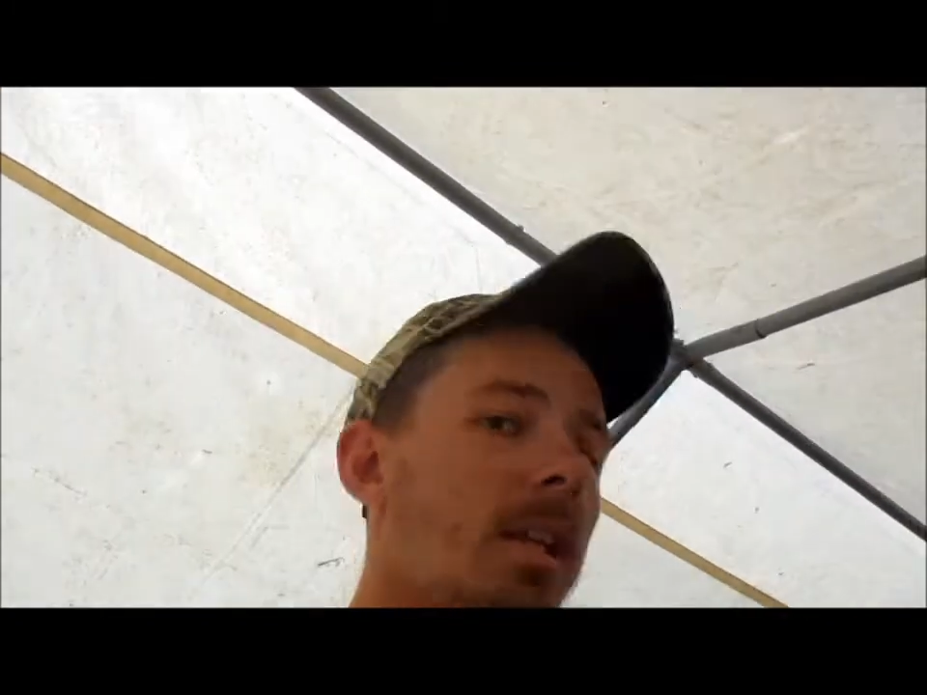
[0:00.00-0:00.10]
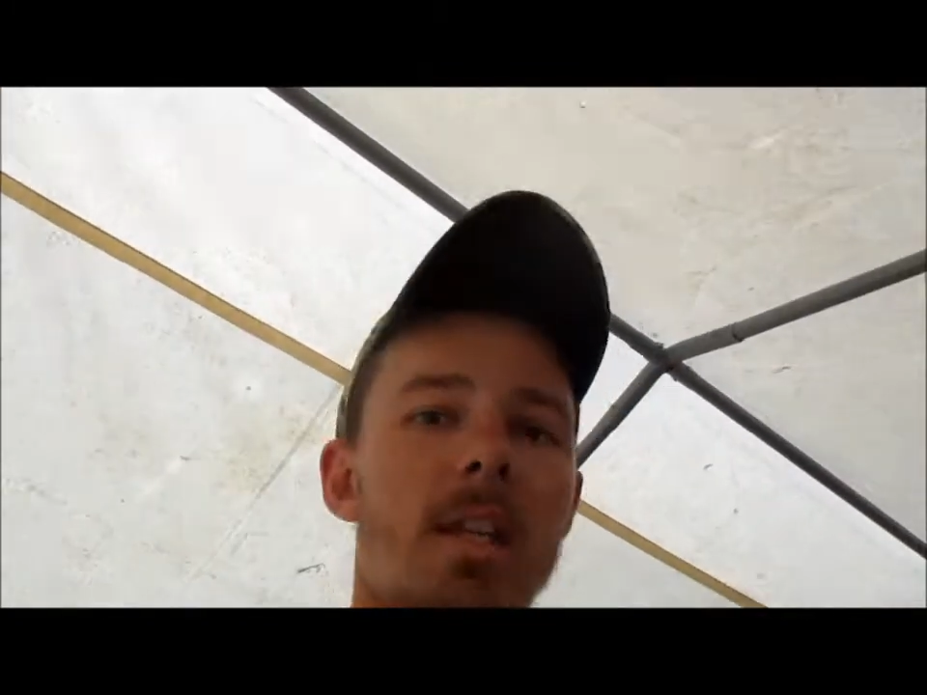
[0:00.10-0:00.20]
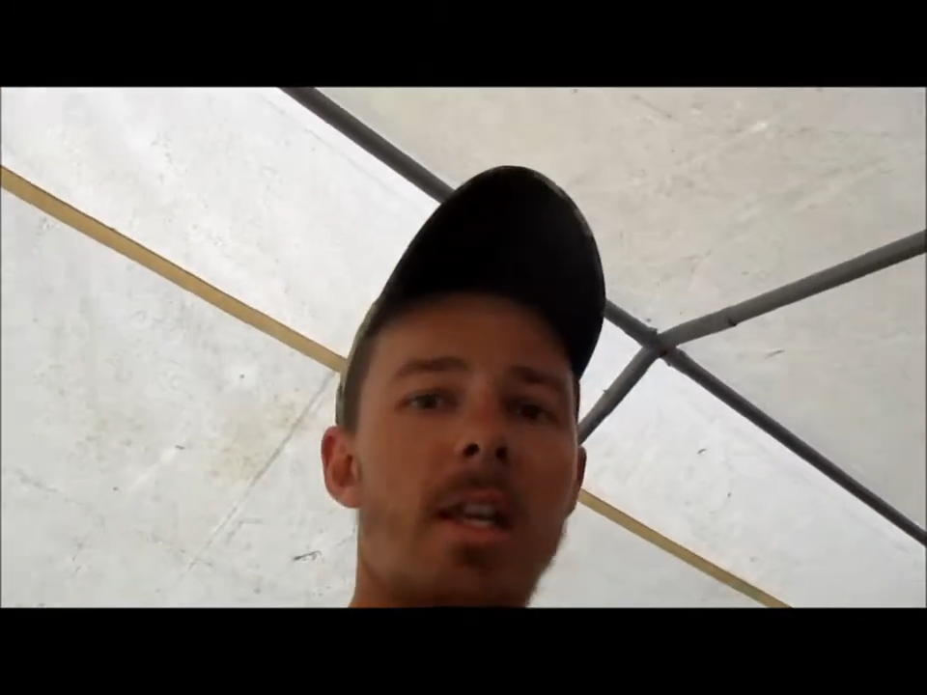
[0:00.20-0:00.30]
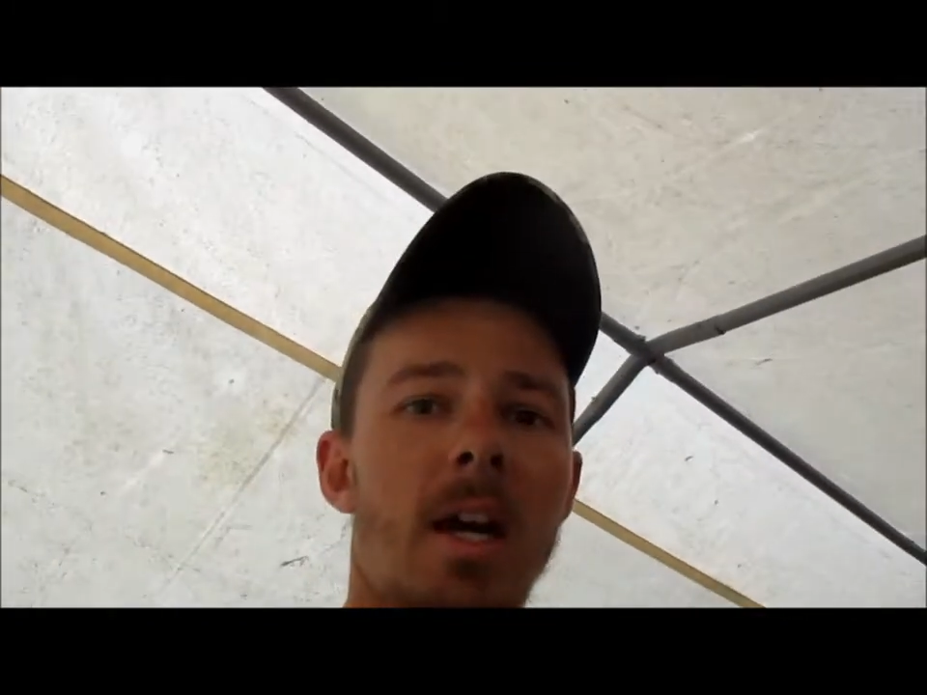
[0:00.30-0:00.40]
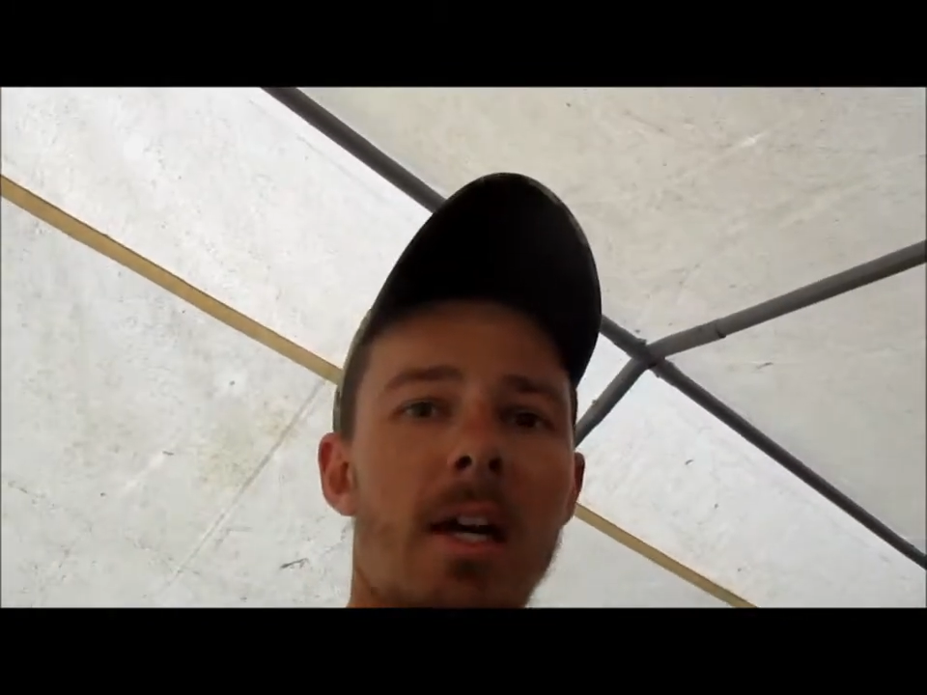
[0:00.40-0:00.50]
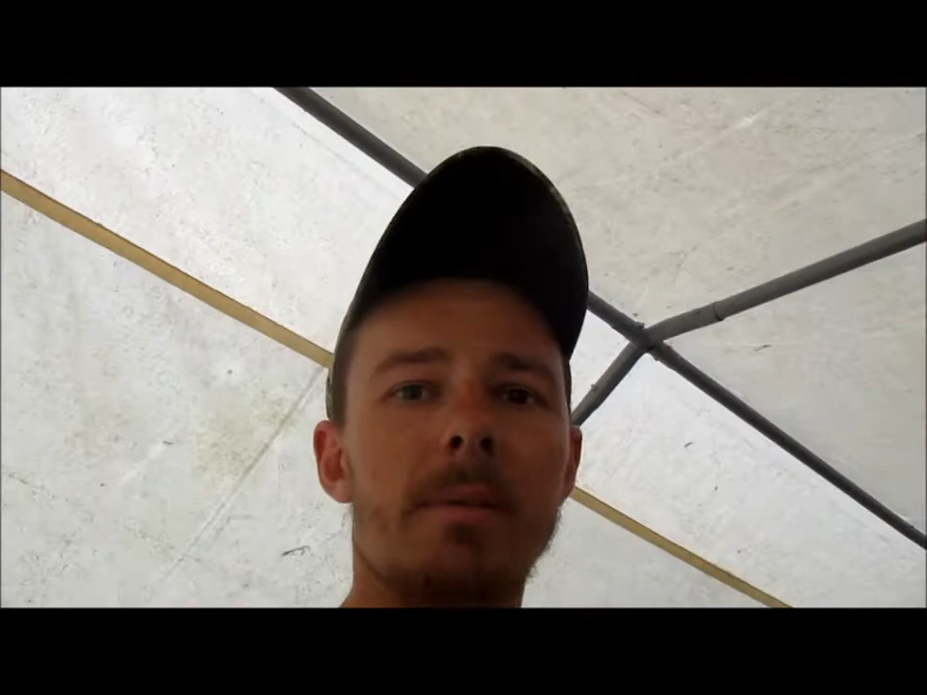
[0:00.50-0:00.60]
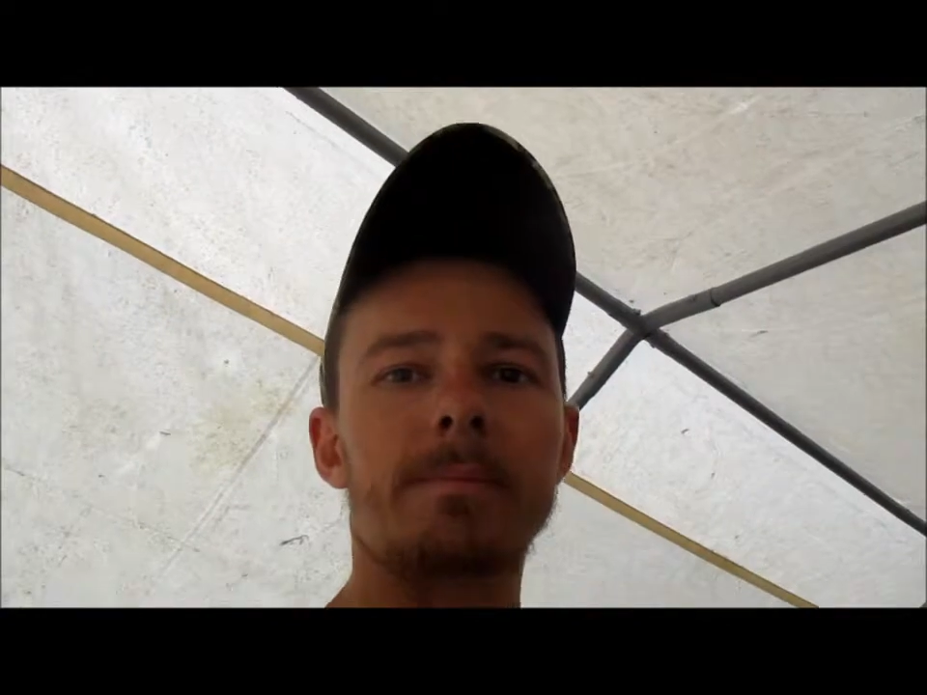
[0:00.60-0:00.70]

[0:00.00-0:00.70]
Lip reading: yeah,